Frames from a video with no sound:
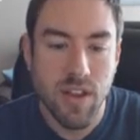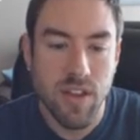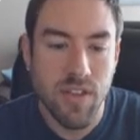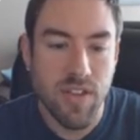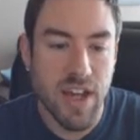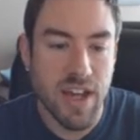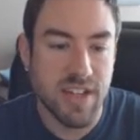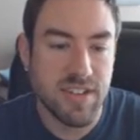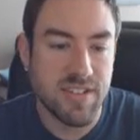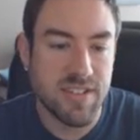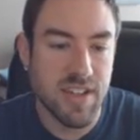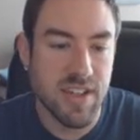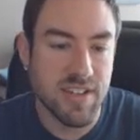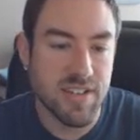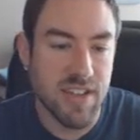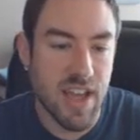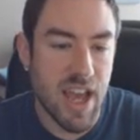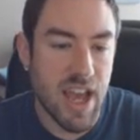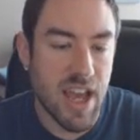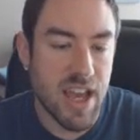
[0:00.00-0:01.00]
that it
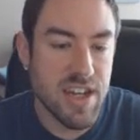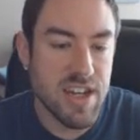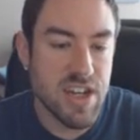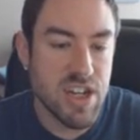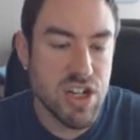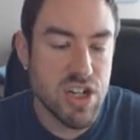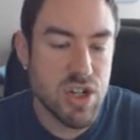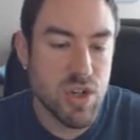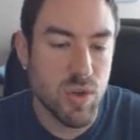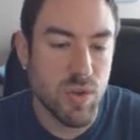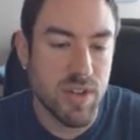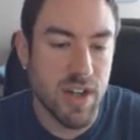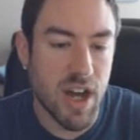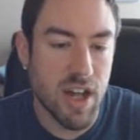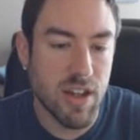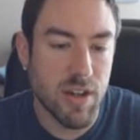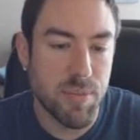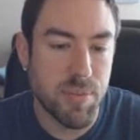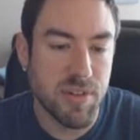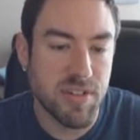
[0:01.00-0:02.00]
says initial
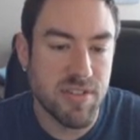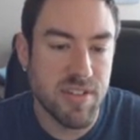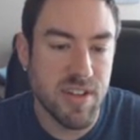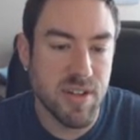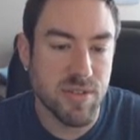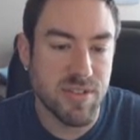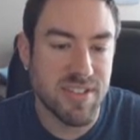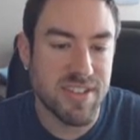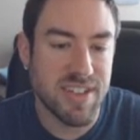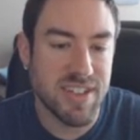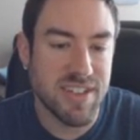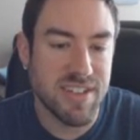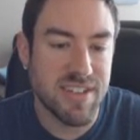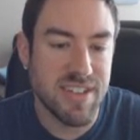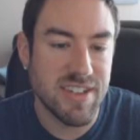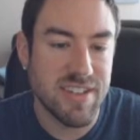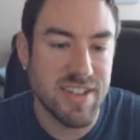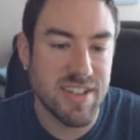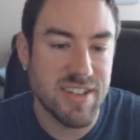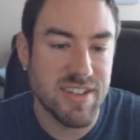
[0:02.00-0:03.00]
dollar per sale,
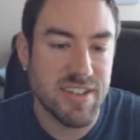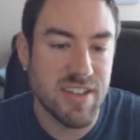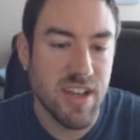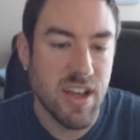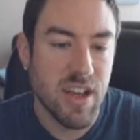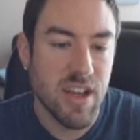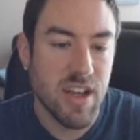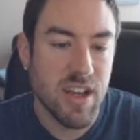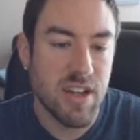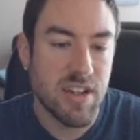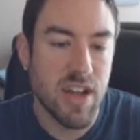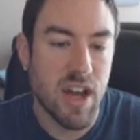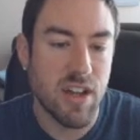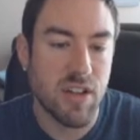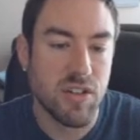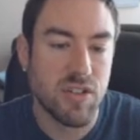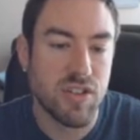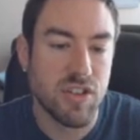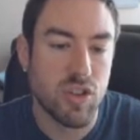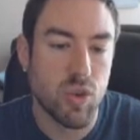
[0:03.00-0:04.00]

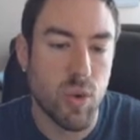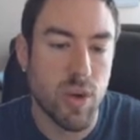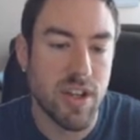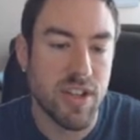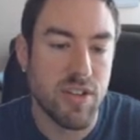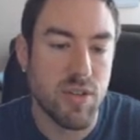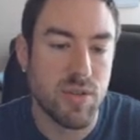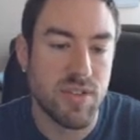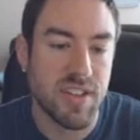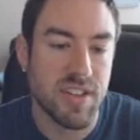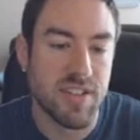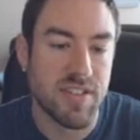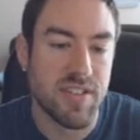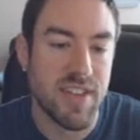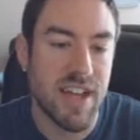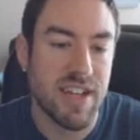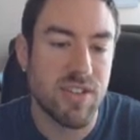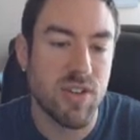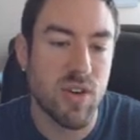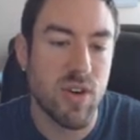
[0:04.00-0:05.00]
$66.22.
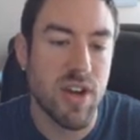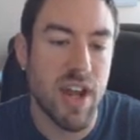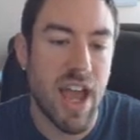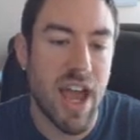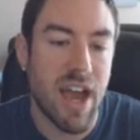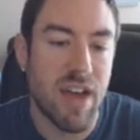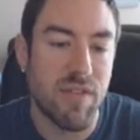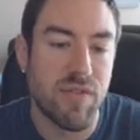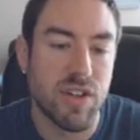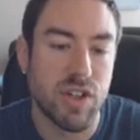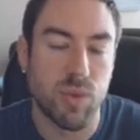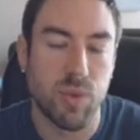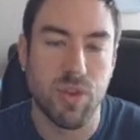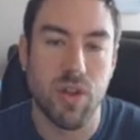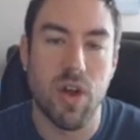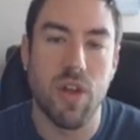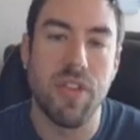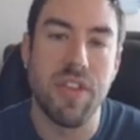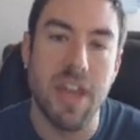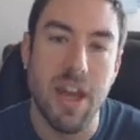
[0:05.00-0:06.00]
That's on average with
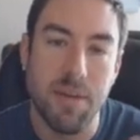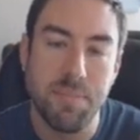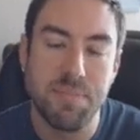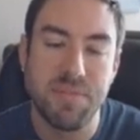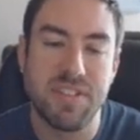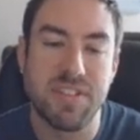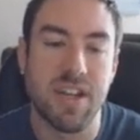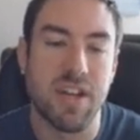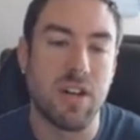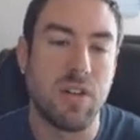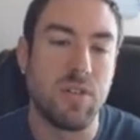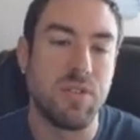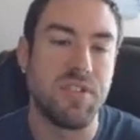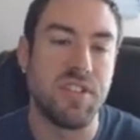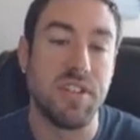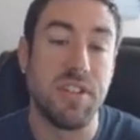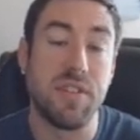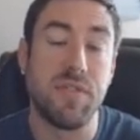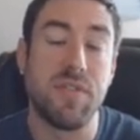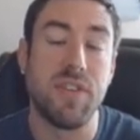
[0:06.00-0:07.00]
all the upsells
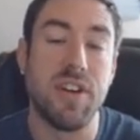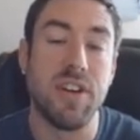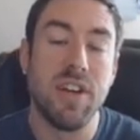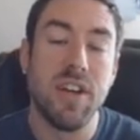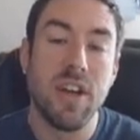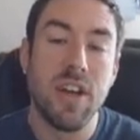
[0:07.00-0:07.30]
and different